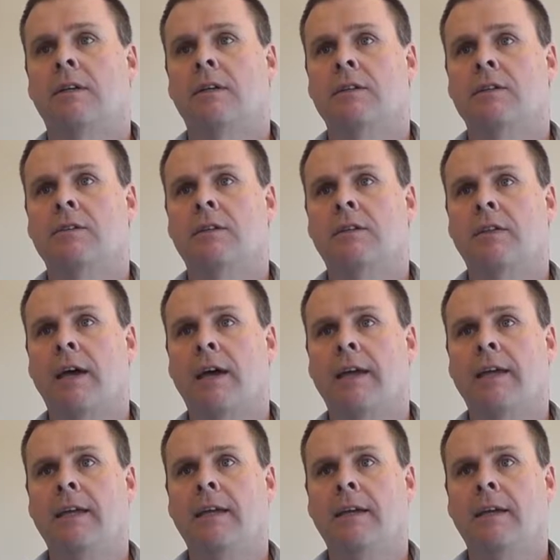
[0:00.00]
is that
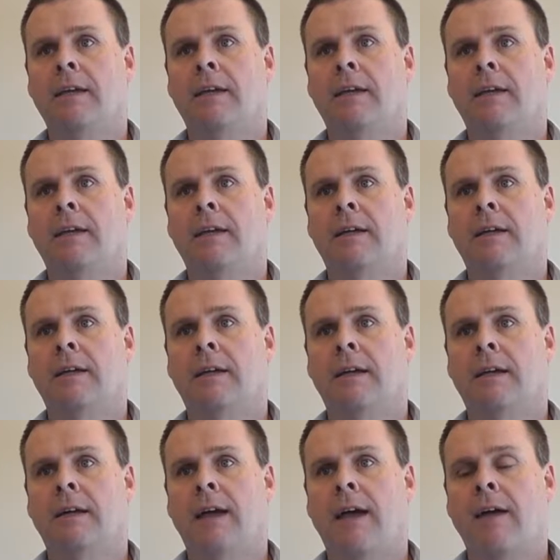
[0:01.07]
they
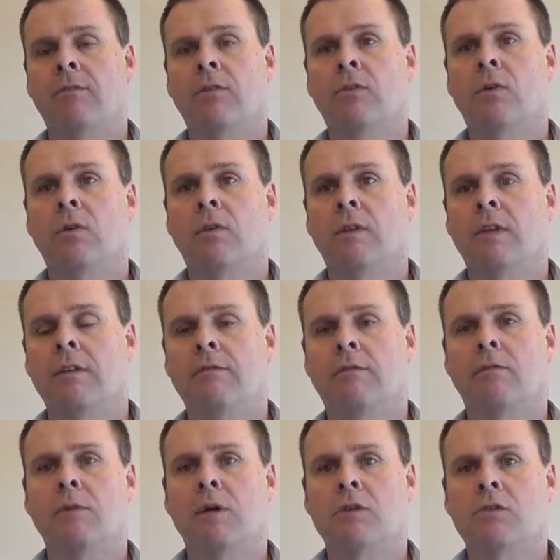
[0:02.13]
haven't got the
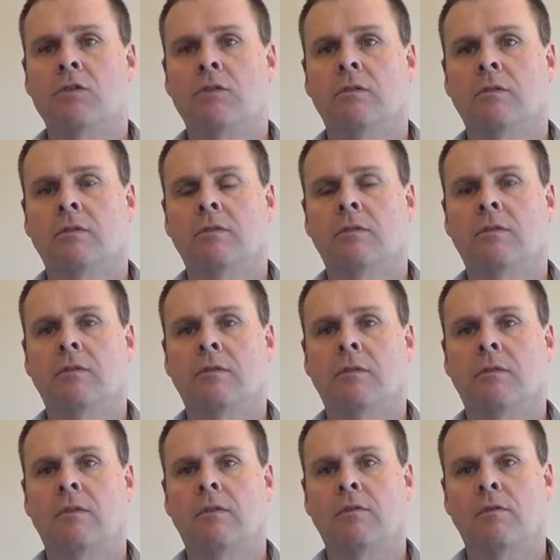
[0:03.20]
information
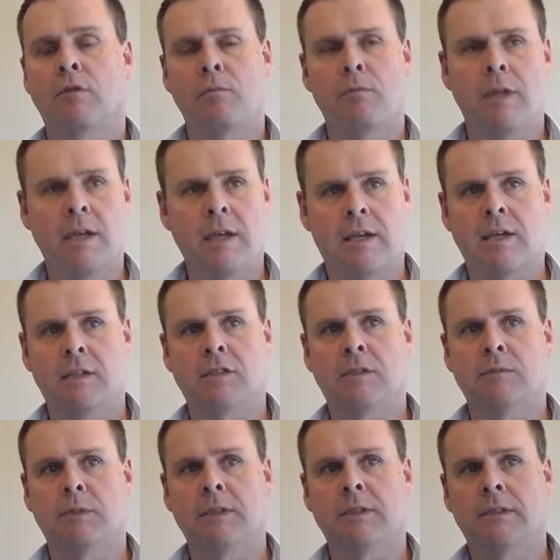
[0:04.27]
from their
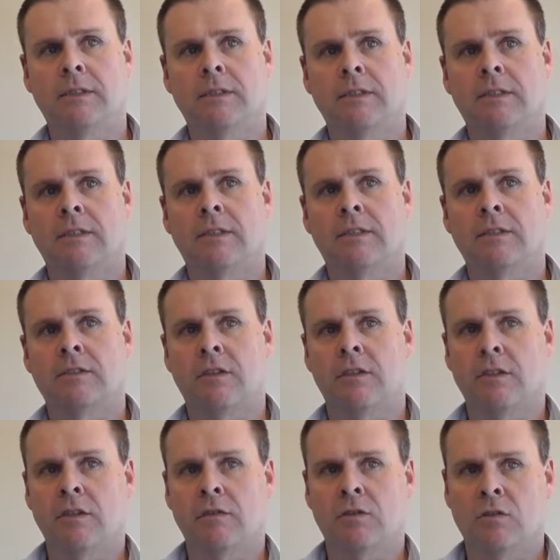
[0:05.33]
customer, so
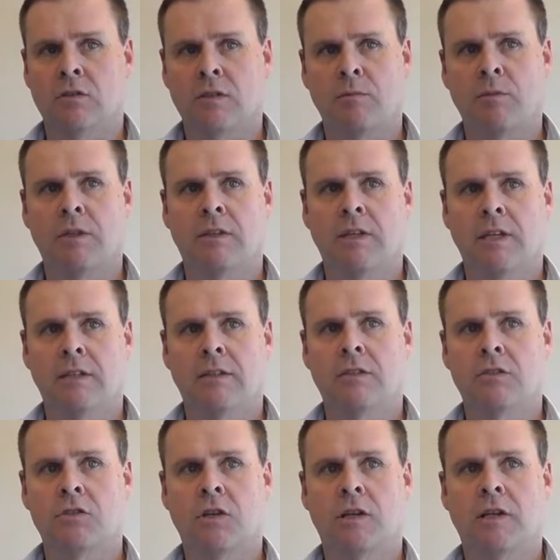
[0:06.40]
that you've got someone at the end of
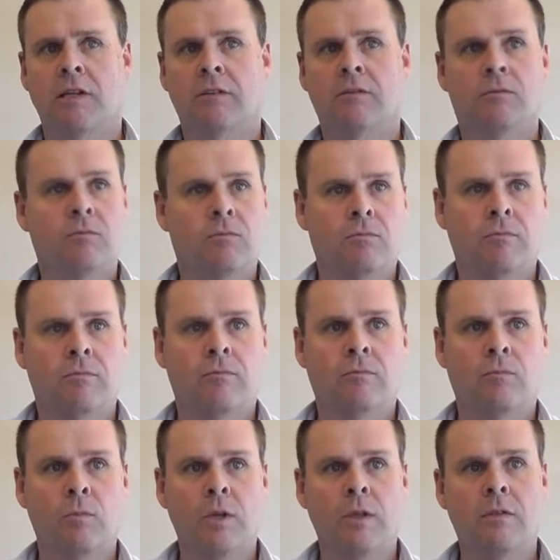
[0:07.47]
the chain
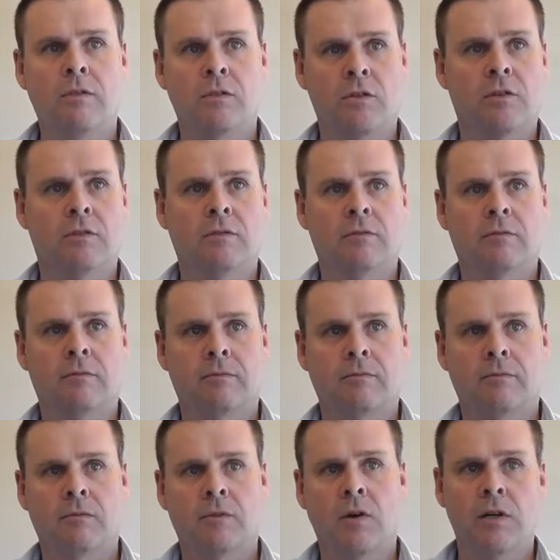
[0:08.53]
with certain
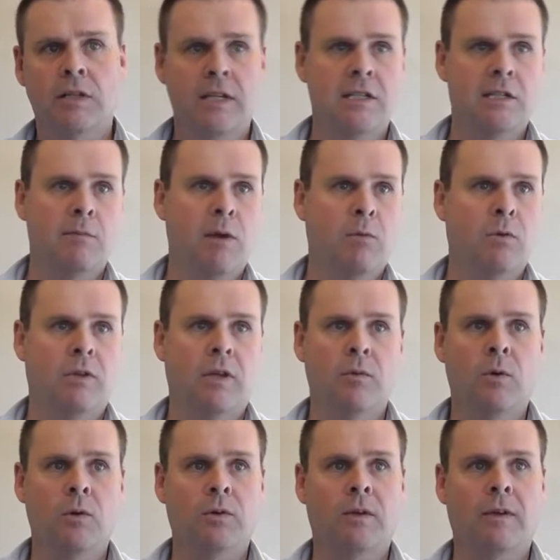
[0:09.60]
ideas about what they
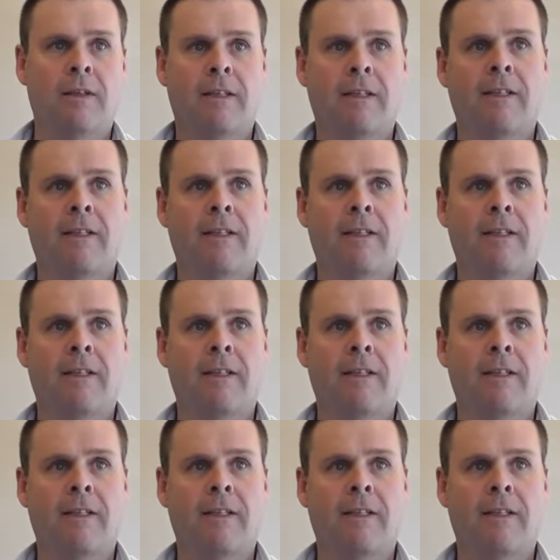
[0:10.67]
want,